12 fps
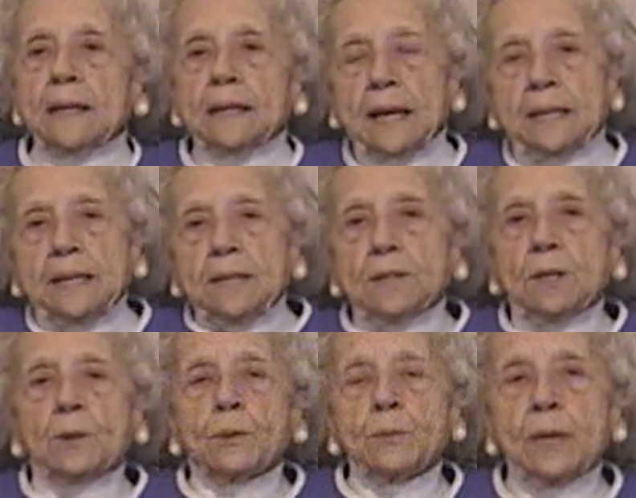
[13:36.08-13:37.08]

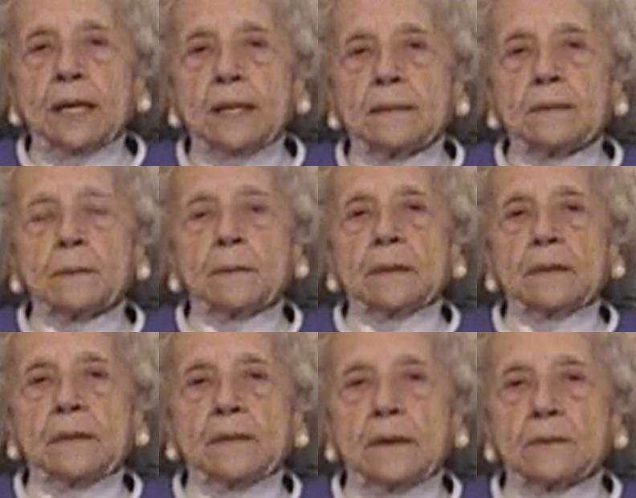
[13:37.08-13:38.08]
Well,
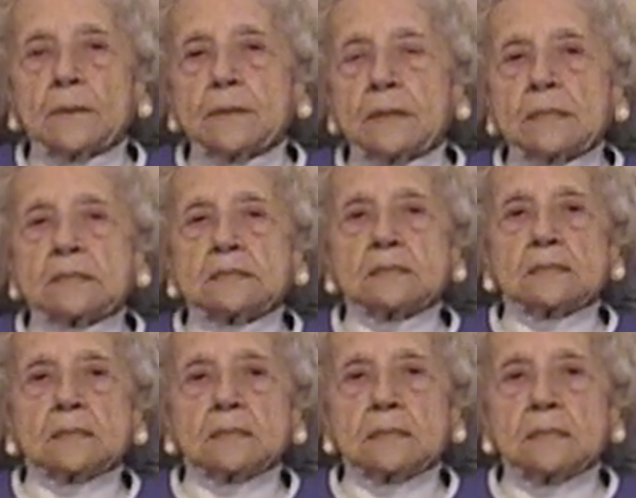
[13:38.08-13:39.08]
there is
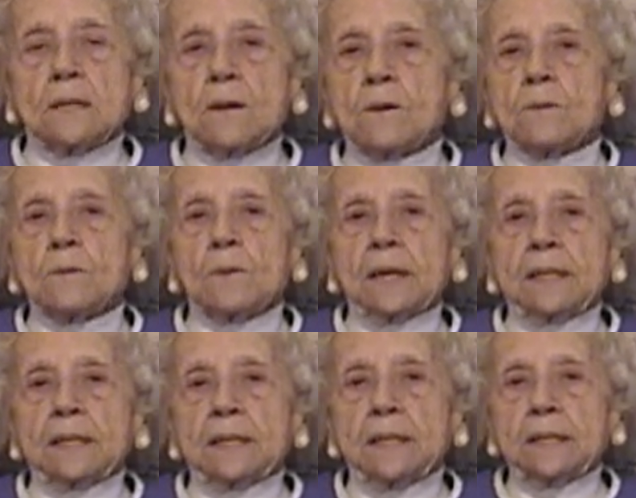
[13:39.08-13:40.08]
no
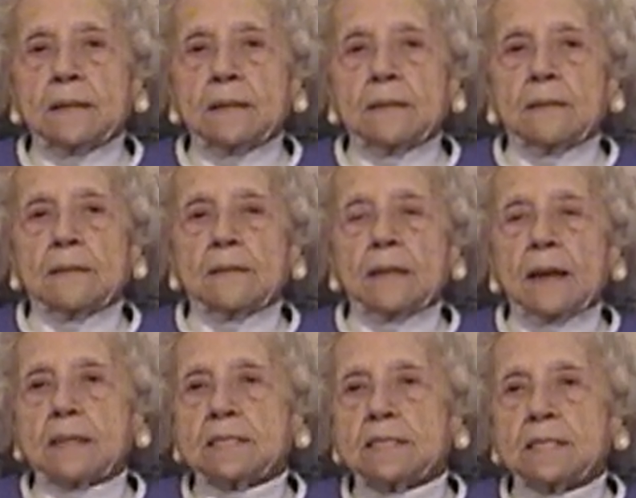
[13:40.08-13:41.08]
way
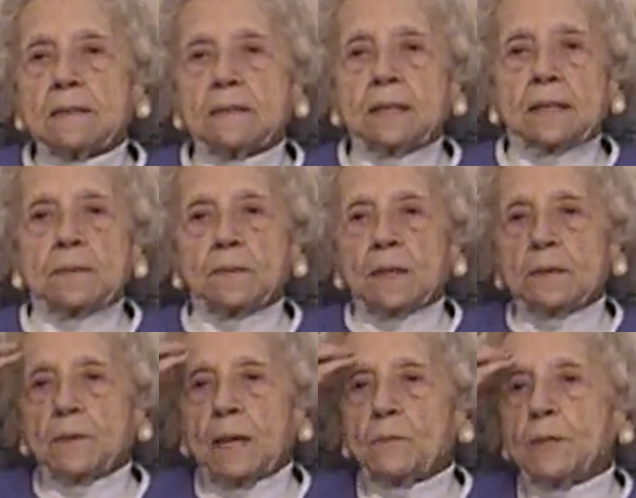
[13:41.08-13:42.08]
that
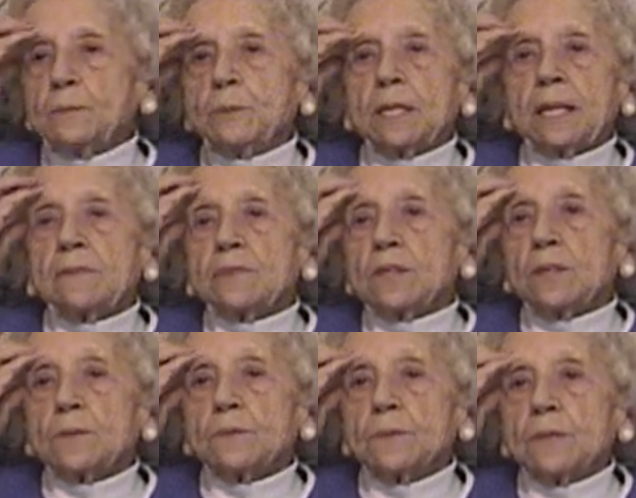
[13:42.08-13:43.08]
we will ever
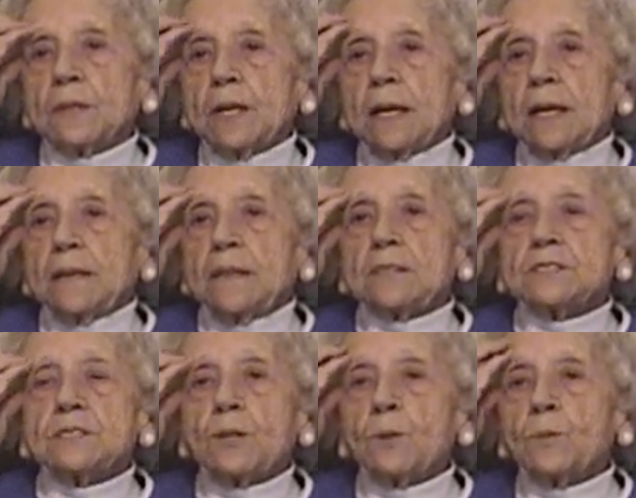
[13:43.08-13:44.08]
know.
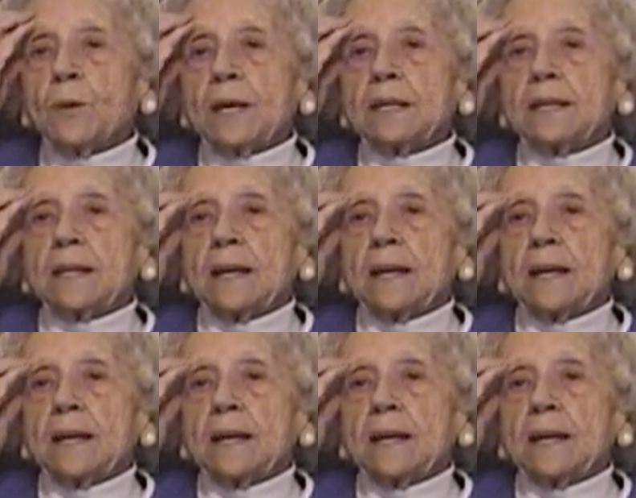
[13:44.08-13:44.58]
There's no way.